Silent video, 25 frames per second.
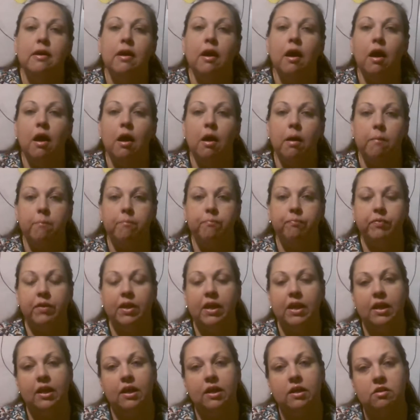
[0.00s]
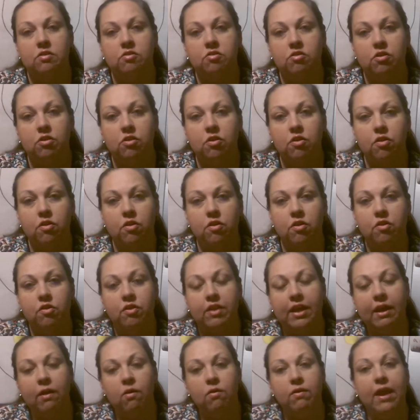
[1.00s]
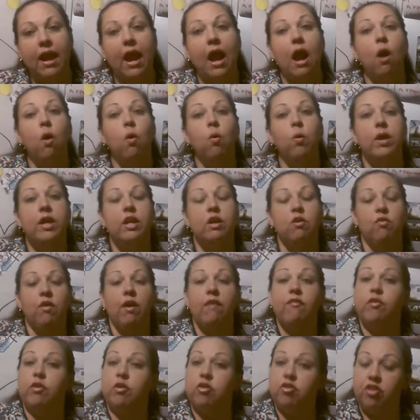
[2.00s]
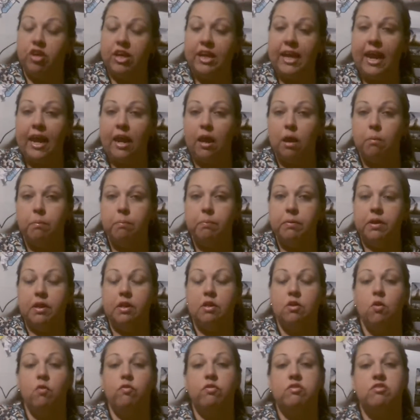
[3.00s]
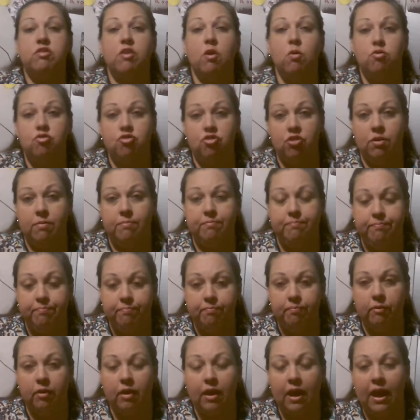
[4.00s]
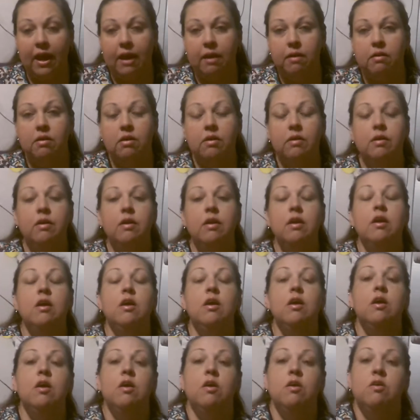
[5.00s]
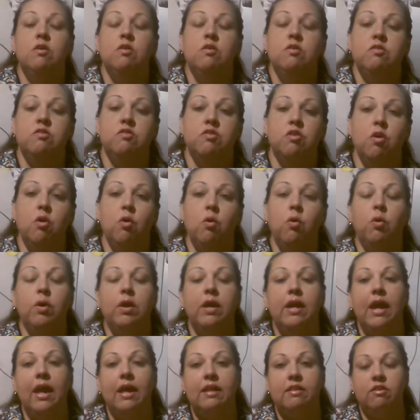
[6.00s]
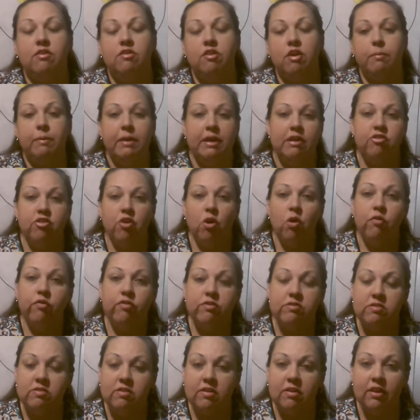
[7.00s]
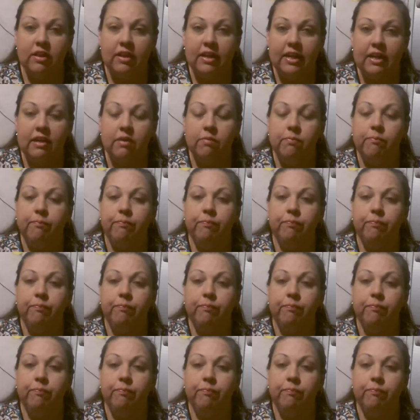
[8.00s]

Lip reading: And they are now in a refugee camp in Nova Scotia. Okay, so at the WHO facility,